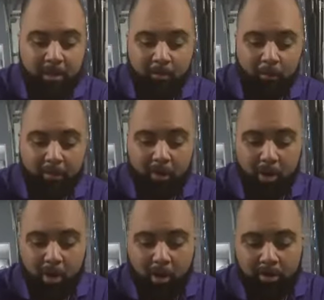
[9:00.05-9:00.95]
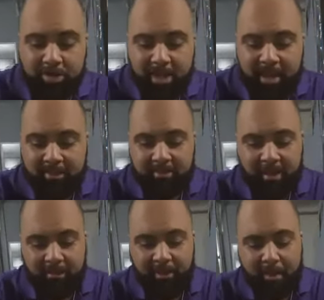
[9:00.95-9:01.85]
when they're all changed,
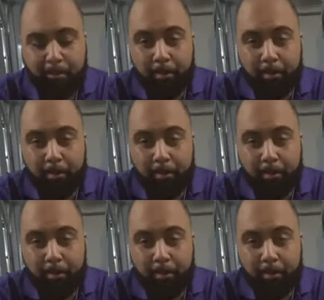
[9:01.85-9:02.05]
they